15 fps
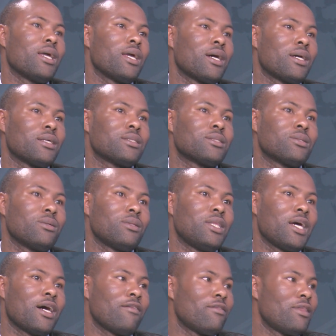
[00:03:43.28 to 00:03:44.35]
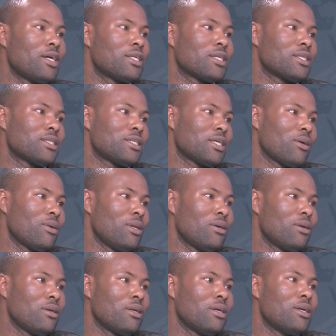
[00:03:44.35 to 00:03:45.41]
Yeah. So they have that on Stawi
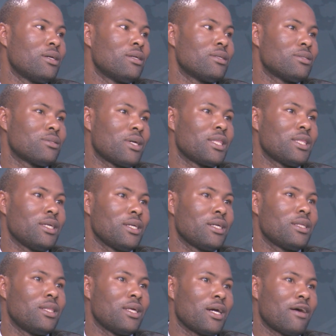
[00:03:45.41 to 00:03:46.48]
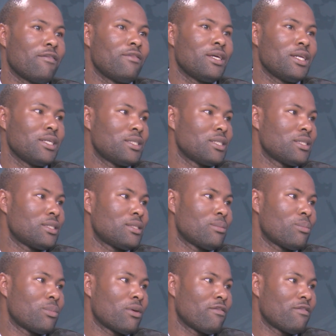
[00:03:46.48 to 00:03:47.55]
Loan. So I think they have the richest
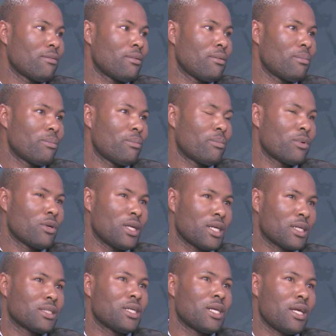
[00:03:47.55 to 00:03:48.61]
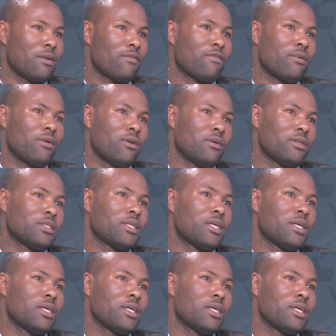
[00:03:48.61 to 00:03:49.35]
product line for loans.